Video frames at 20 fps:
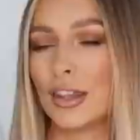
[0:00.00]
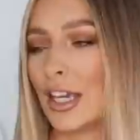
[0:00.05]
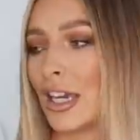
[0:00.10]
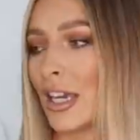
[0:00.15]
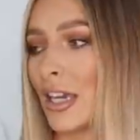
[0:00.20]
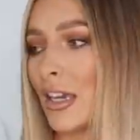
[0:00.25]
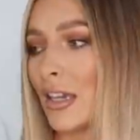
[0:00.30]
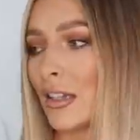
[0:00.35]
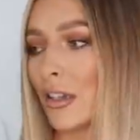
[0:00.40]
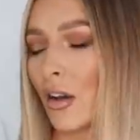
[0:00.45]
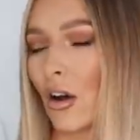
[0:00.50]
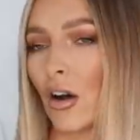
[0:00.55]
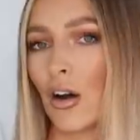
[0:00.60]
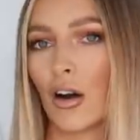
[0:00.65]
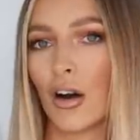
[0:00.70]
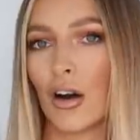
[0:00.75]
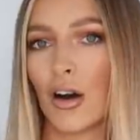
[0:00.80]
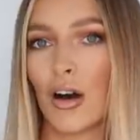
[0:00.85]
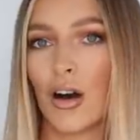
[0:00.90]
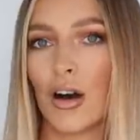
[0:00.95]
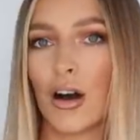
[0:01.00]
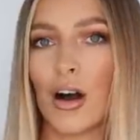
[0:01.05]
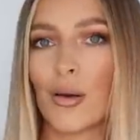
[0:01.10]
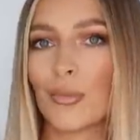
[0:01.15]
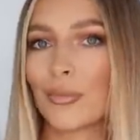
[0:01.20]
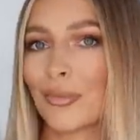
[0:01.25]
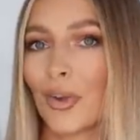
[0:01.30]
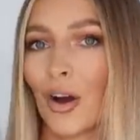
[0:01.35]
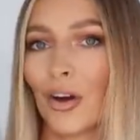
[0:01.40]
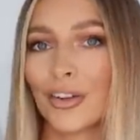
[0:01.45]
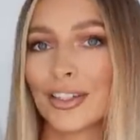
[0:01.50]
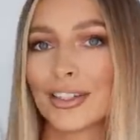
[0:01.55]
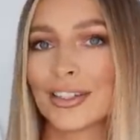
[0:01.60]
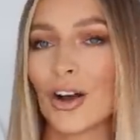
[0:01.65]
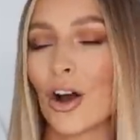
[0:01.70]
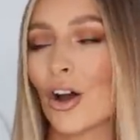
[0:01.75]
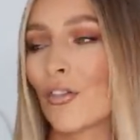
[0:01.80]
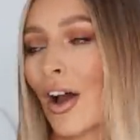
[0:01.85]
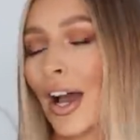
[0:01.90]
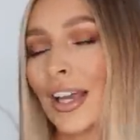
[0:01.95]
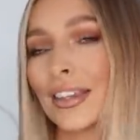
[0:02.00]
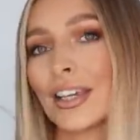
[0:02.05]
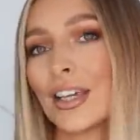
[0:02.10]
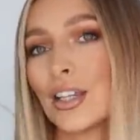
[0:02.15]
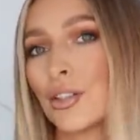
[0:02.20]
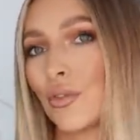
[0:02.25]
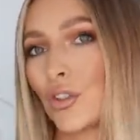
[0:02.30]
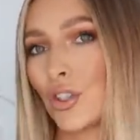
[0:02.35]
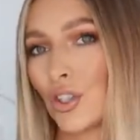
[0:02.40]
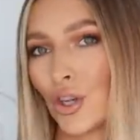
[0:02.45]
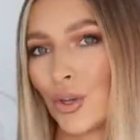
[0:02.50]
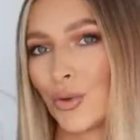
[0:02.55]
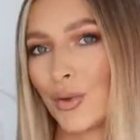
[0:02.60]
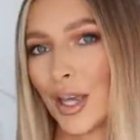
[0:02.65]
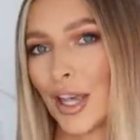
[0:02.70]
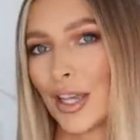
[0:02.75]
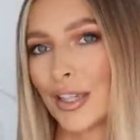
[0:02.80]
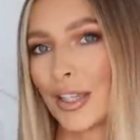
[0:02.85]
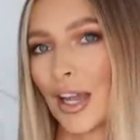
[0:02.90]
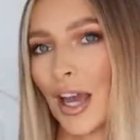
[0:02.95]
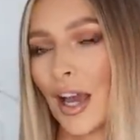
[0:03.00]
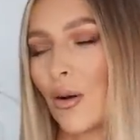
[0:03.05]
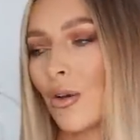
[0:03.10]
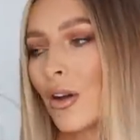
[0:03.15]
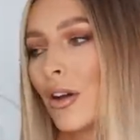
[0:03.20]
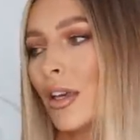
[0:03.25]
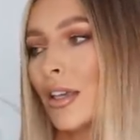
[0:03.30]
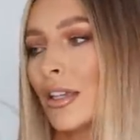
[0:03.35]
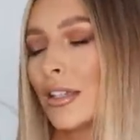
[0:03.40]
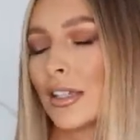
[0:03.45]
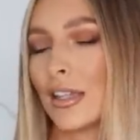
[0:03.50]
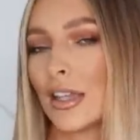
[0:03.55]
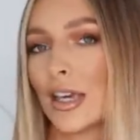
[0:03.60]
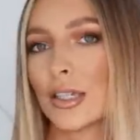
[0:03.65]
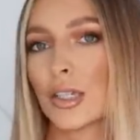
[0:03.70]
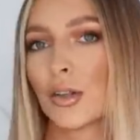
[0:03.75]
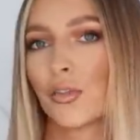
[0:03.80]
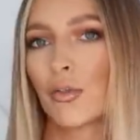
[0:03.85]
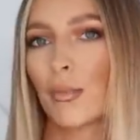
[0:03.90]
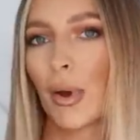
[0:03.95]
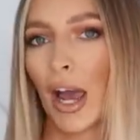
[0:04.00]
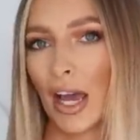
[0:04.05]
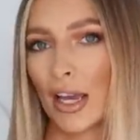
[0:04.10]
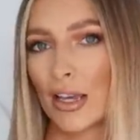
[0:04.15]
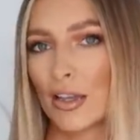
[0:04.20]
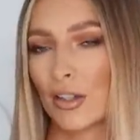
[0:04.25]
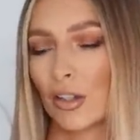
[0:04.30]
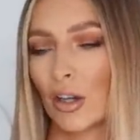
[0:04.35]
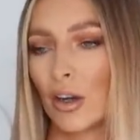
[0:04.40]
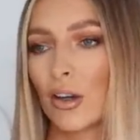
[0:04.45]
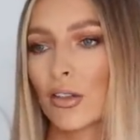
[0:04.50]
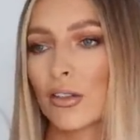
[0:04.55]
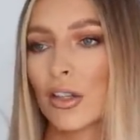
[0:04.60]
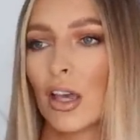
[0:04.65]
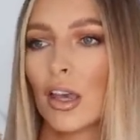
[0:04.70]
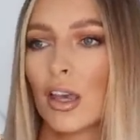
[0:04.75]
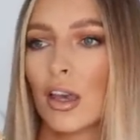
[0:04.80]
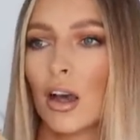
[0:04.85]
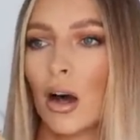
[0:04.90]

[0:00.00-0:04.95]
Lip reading: These are, honestly, I've had these for 2 years now. So these are from ASOS.